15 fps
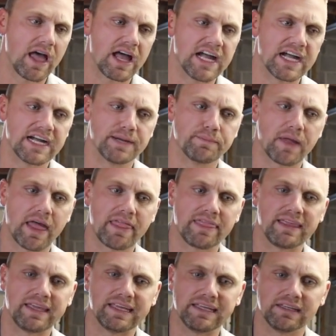
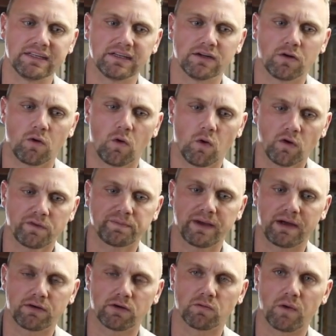the
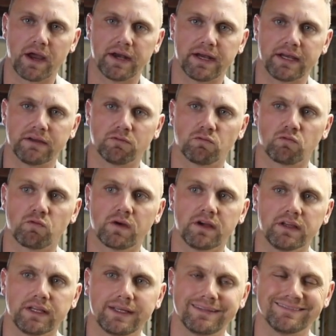horsepower rating
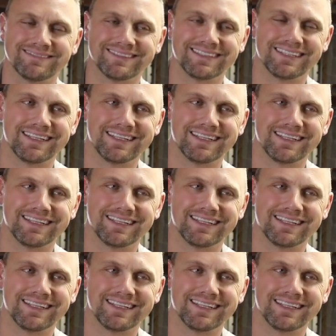really,